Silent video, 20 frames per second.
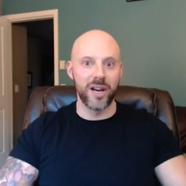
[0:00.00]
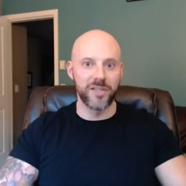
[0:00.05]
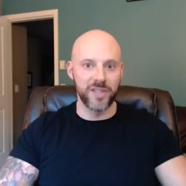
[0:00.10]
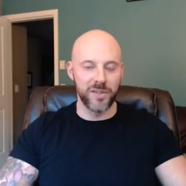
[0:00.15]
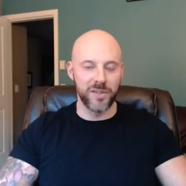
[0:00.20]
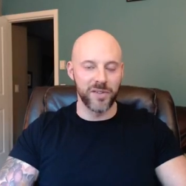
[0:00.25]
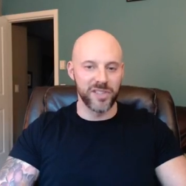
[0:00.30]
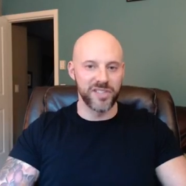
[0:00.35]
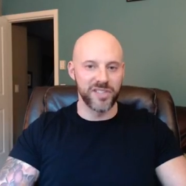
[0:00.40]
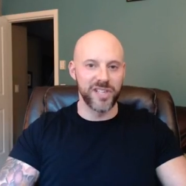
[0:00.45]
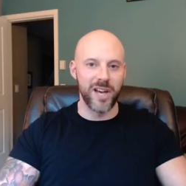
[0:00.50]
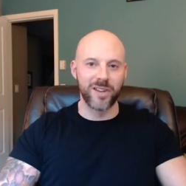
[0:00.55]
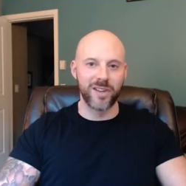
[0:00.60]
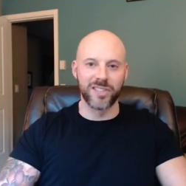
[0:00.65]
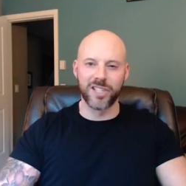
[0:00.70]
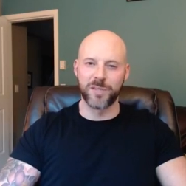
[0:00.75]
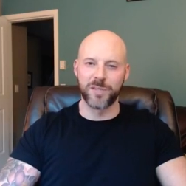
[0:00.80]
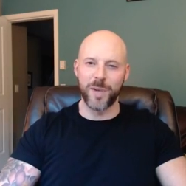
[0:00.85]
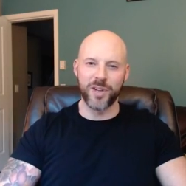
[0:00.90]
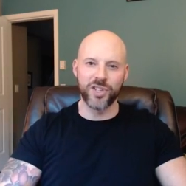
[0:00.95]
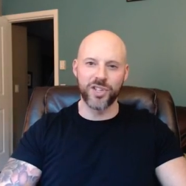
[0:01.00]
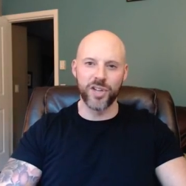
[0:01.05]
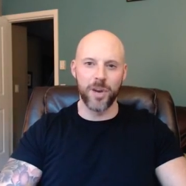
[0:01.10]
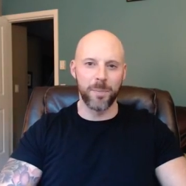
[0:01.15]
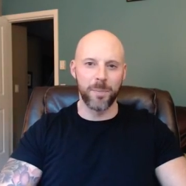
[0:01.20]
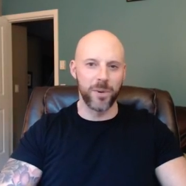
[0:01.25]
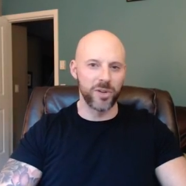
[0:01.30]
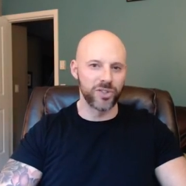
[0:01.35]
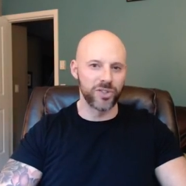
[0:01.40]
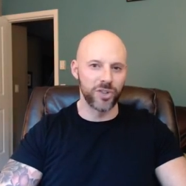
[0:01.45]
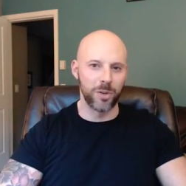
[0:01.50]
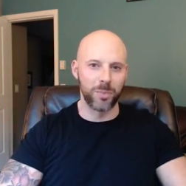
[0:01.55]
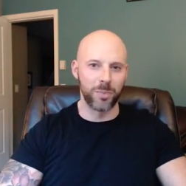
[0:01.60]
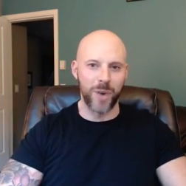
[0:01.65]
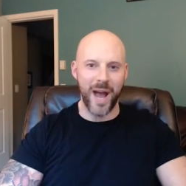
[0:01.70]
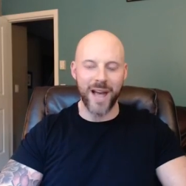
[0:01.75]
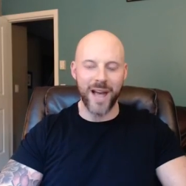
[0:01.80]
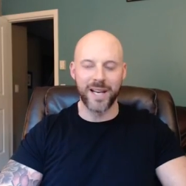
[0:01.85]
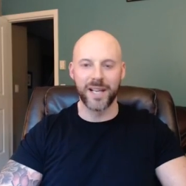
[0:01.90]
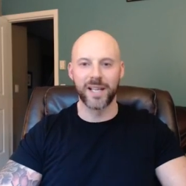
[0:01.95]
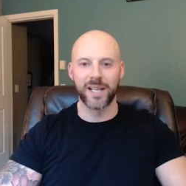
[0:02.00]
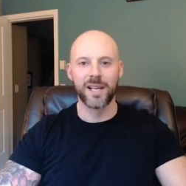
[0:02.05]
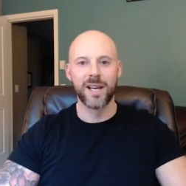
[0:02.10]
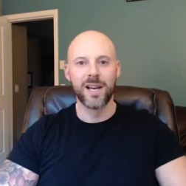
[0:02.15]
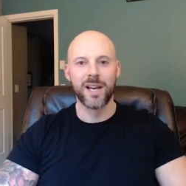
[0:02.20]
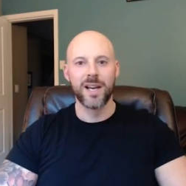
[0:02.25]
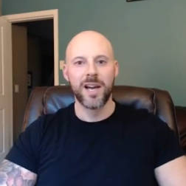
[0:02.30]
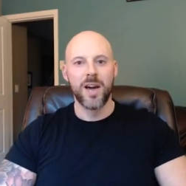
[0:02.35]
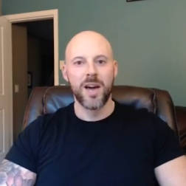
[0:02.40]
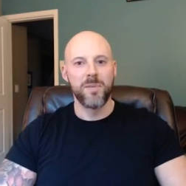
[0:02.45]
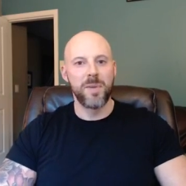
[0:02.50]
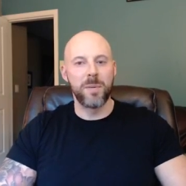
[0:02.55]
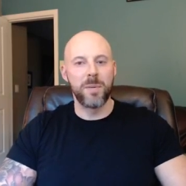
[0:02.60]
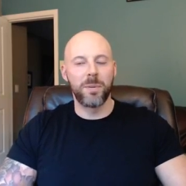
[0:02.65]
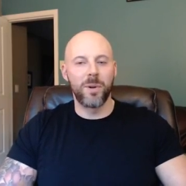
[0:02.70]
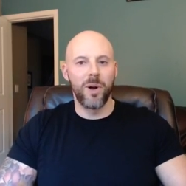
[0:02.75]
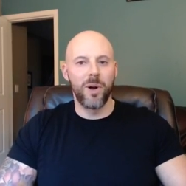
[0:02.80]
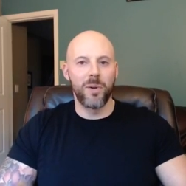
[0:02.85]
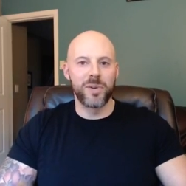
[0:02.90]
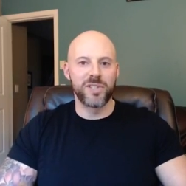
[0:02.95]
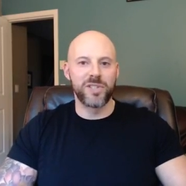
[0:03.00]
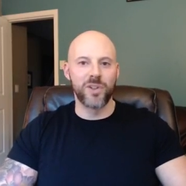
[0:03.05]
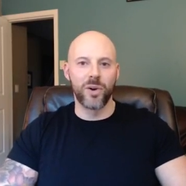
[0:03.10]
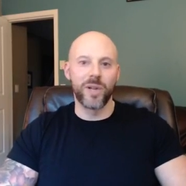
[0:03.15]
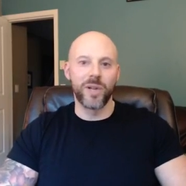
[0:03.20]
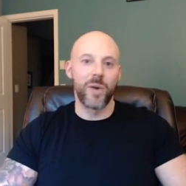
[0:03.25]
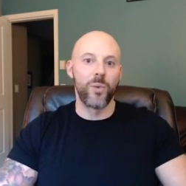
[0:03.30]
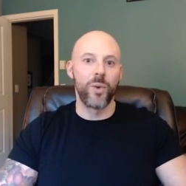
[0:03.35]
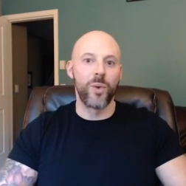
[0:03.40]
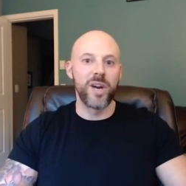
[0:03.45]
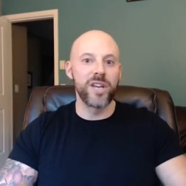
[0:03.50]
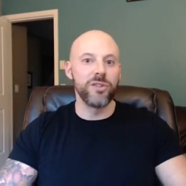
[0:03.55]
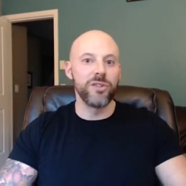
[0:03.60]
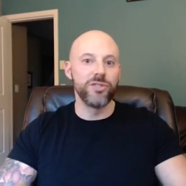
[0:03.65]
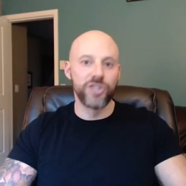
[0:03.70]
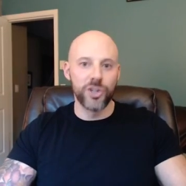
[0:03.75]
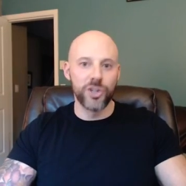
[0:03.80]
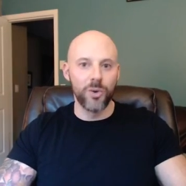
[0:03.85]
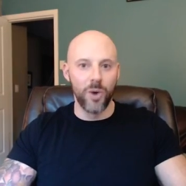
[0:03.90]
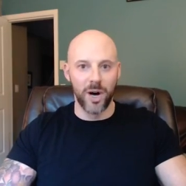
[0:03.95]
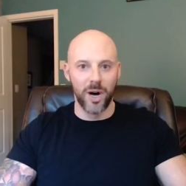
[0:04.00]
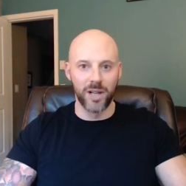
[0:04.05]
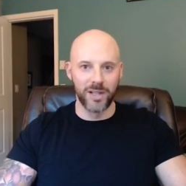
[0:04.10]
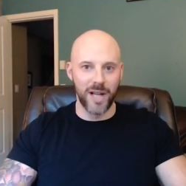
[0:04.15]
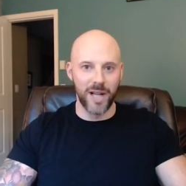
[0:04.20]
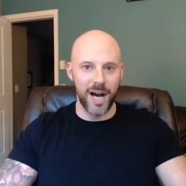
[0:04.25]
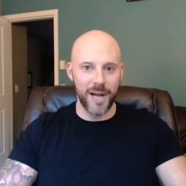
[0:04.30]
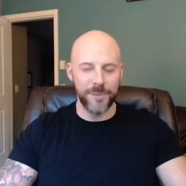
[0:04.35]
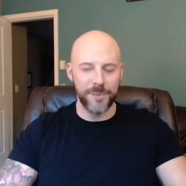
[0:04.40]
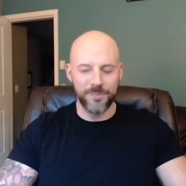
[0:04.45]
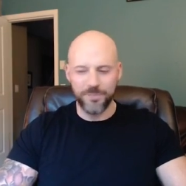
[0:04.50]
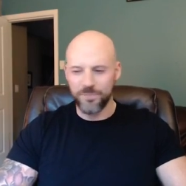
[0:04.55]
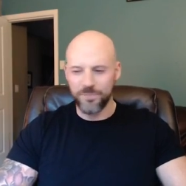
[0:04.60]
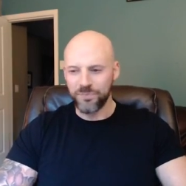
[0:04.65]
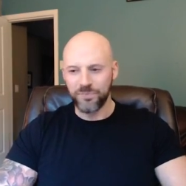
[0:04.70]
of different skills, especially on personal branding. People always go like, what do you do online?